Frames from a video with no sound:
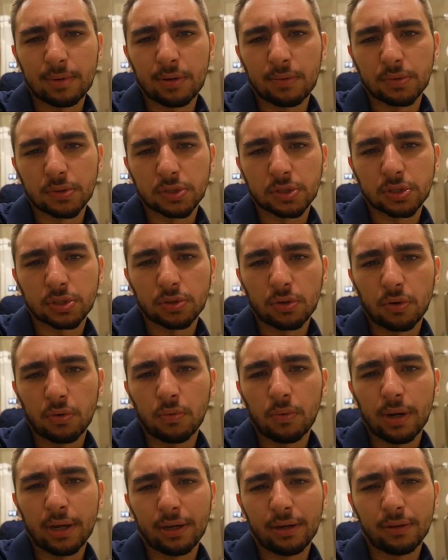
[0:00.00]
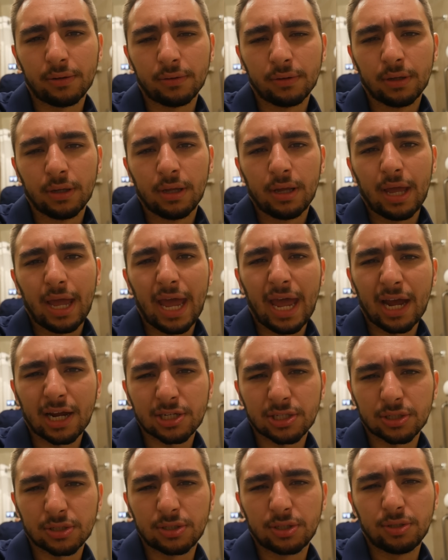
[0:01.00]
It was so well
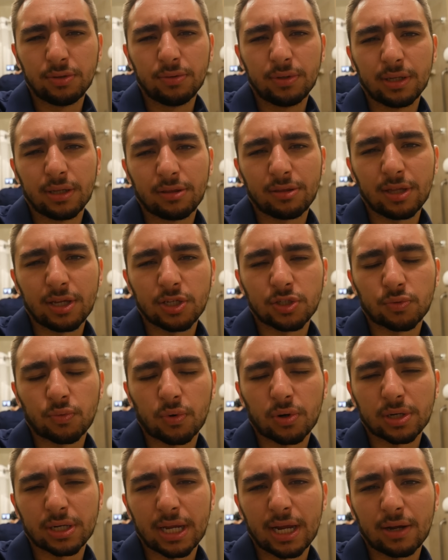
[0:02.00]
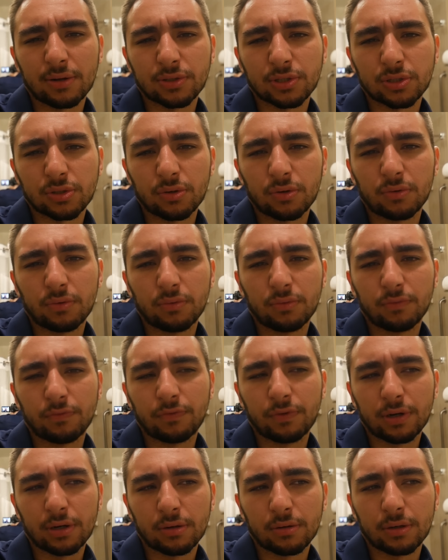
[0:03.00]
executed. Things worked out so
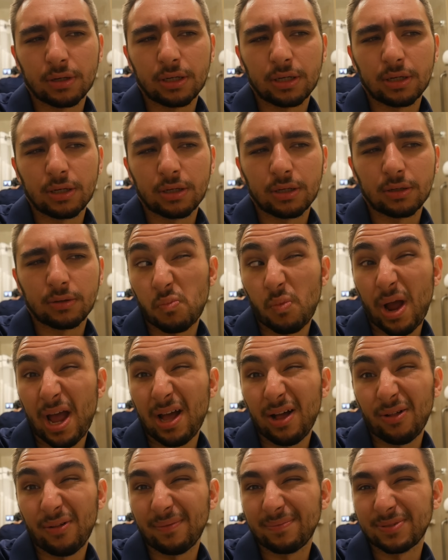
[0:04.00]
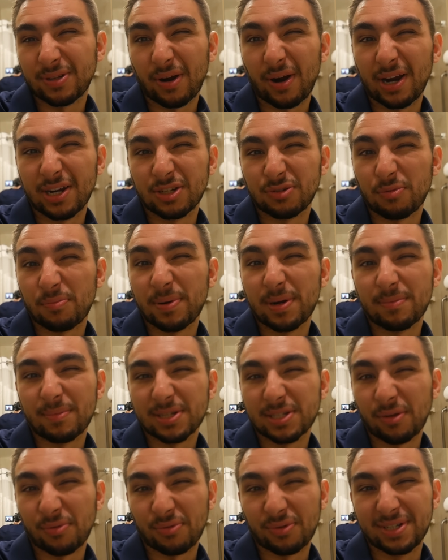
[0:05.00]
very well. Sorry, I just repeated
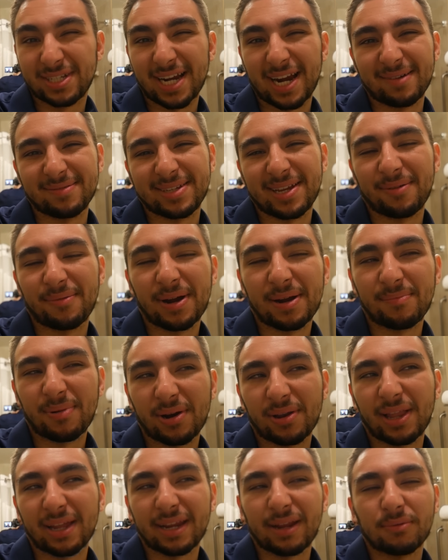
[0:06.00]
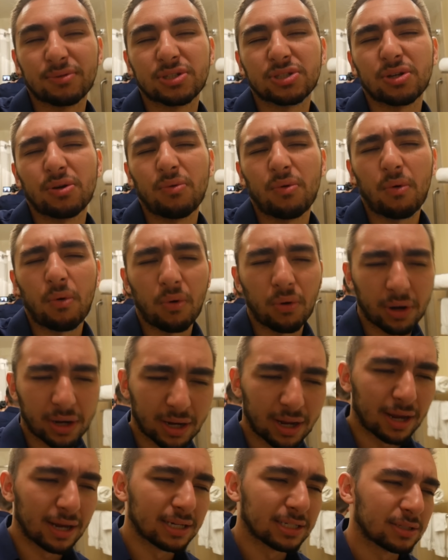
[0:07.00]
myself 3 times that way, but like it was so
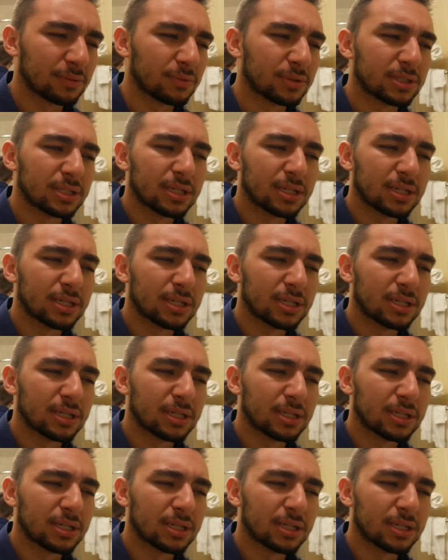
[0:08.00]
organized.